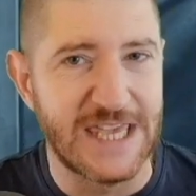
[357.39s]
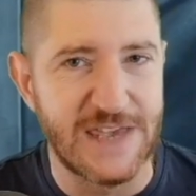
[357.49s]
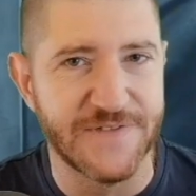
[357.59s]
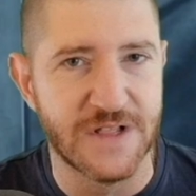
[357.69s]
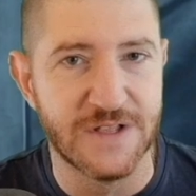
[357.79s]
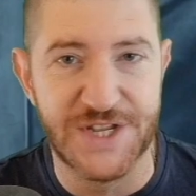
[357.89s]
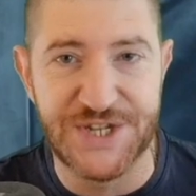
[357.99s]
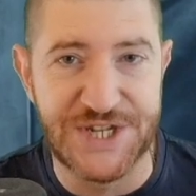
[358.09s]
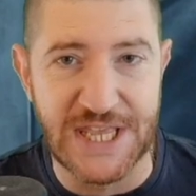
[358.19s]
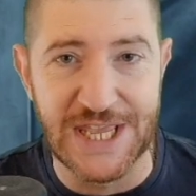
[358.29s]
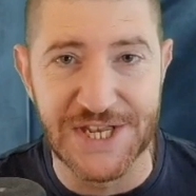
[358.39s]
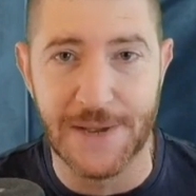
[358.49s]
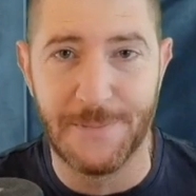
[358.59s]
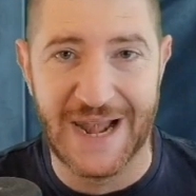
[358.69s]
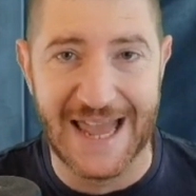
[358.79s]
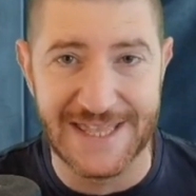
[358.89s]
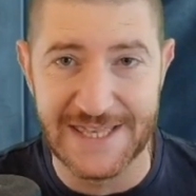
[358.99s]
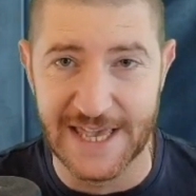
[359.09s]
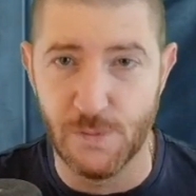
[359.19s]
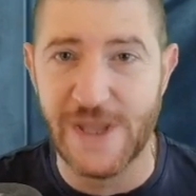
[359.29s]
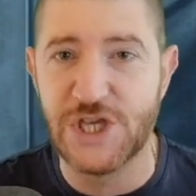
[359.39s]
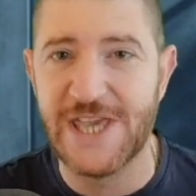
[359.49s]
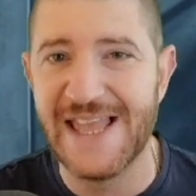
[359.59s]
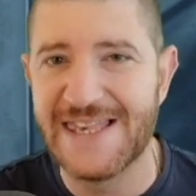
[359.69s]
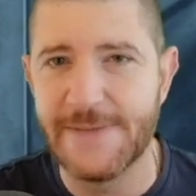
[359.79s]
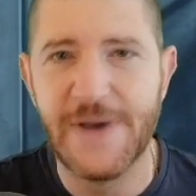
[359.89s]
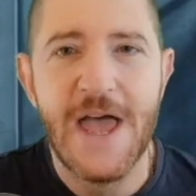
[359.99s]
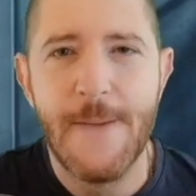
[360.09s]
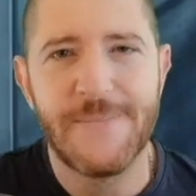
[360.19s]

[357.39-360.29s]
evil seed planting when she ends up